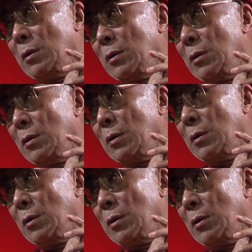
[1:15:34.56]
The
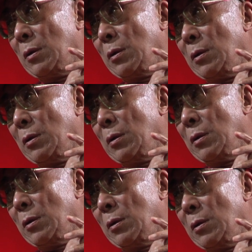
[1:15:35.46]
optimism here
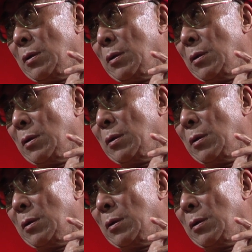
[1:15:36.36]
is that